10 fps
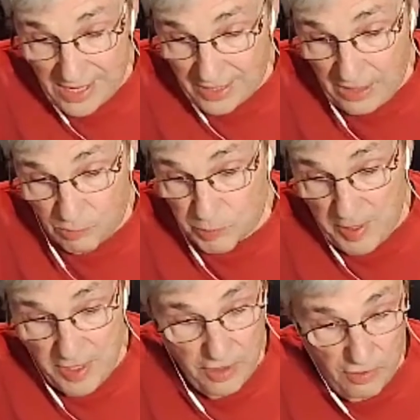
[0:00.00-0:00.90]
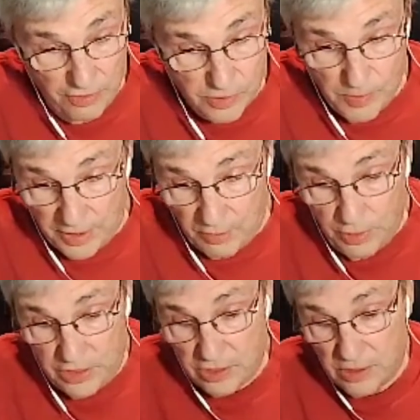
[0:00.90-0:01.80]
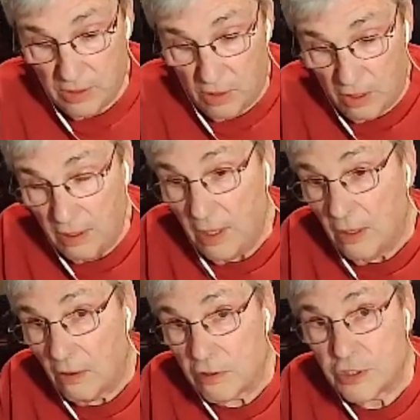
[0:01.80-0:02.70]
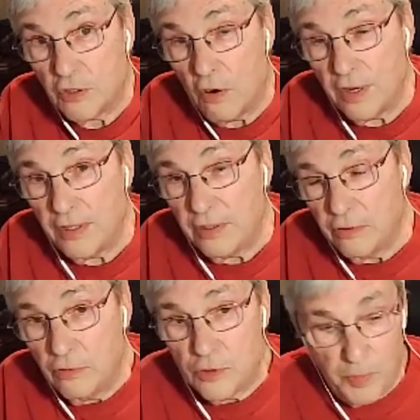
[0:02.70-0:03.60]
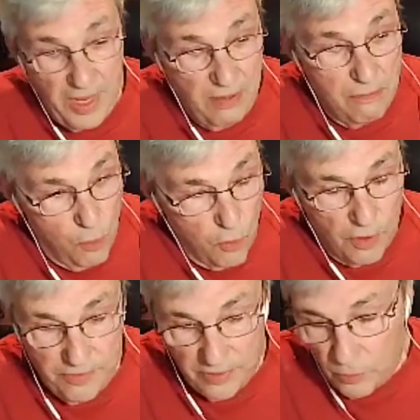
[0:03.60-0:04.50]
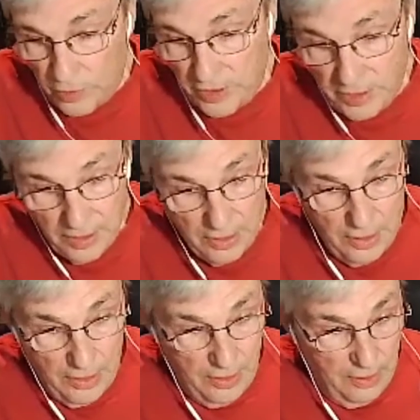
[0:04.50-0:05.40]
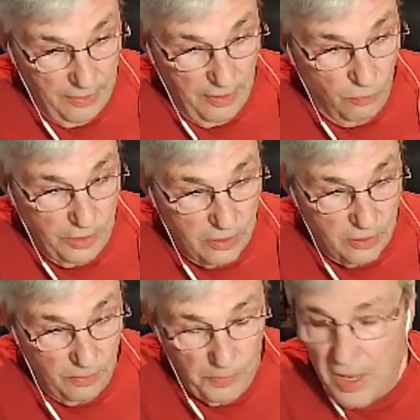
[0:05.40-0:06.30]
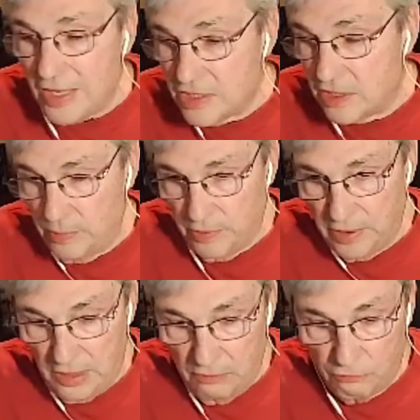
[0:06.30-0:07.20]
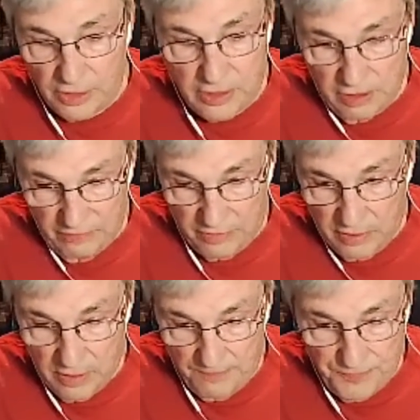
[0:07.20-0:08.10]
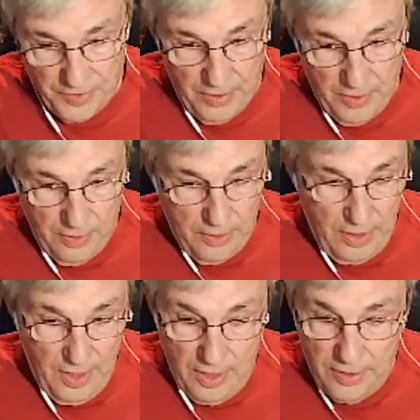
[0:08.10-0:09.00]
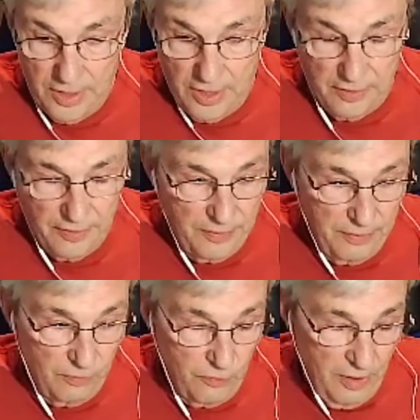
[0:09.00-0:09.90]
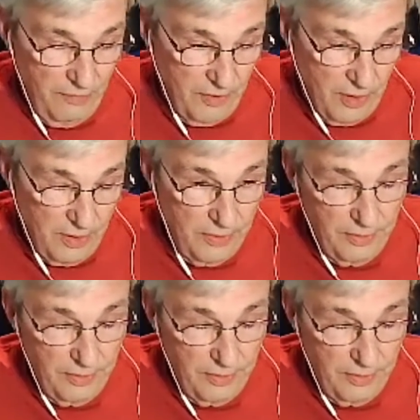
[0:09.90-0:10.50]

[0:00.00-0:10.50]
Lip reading: keep spending all this money. We just are starting to spend more than we could possibly recover. And one of our,